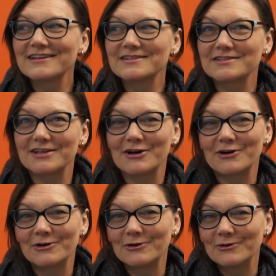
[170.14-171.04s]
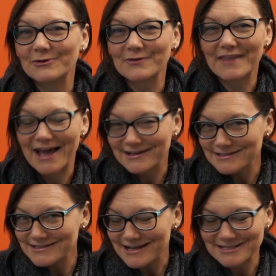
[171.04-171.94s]
So I
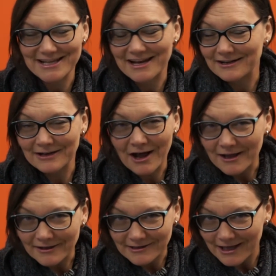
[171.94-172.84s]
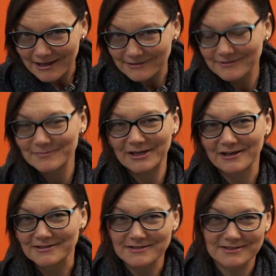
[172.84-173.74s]
just added an I on the end
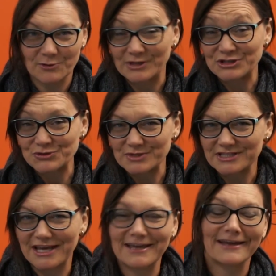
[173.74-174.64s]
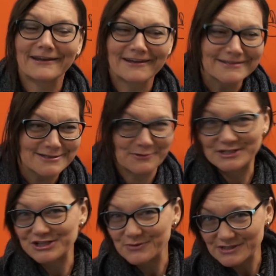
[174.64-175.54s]
because squinch was taken and
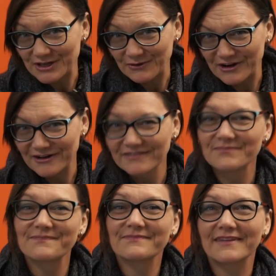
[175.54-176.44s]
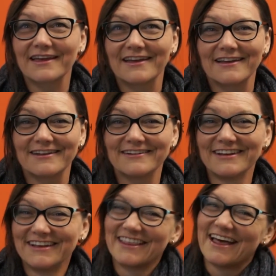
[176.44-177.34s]
squinchy was cuter. And
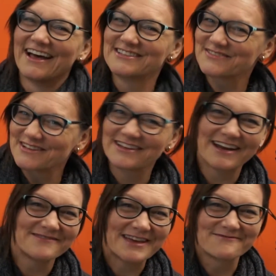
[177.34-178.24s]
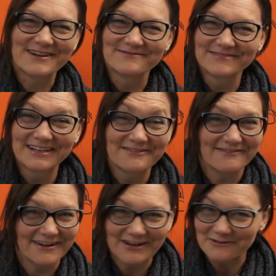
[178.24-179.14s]
that's where the name came from,
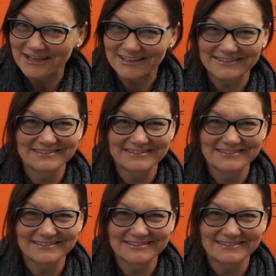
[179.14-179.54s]
very quick.